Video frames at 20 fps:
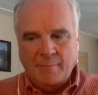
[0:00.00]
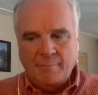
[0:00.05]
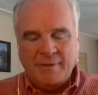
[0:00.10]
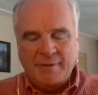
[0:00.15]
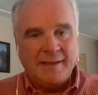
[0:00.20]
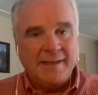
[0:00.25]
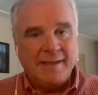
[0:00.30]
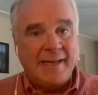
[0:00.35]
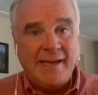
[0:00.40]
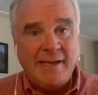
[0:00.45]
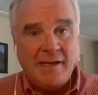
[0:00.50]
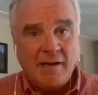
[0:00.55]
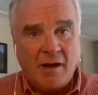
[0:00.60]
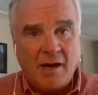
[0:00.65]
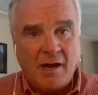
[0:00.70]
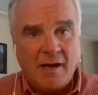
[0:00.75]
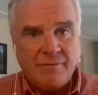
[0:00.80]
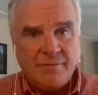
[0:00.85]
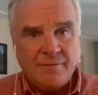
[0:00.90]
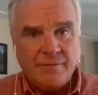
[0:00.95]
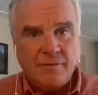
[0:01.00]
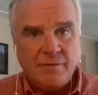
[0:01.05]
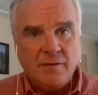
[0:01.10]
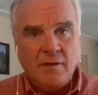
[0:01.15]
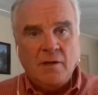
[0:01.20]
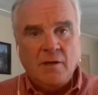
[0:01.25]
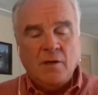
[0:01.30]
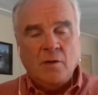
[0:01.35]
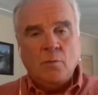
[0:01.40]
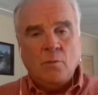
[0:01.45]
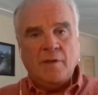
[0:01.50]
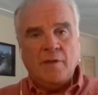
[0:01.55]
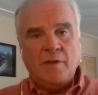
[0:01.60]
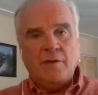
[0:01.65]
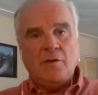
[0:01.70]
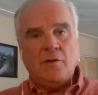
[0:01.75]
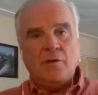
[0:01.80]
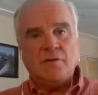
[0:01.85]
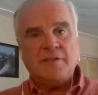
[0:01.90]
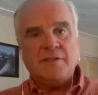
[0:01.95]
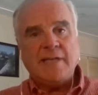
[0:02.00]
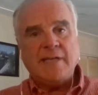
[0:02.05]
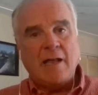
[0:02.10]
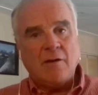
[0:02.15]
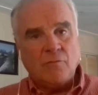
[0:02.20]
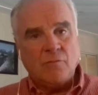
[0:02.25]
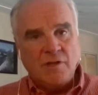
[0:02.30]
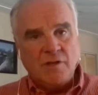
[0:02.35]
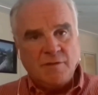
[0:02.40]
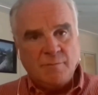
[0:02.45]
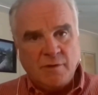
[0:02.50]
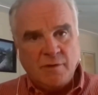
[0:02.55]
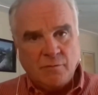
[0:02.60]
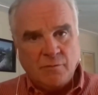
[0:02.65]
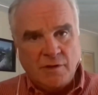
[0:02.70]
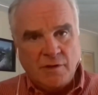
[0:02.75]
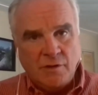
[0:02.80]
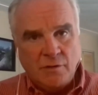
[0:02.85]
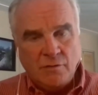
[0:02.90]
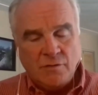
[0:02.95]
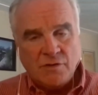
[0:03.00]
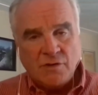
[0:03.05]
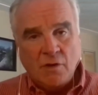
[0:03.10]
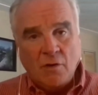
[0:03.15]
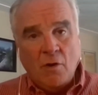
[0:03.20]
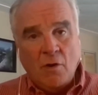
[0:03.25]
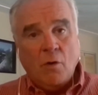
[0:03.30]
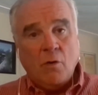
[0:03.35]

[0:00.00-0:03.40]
been laid off, whether your salary's been reduced,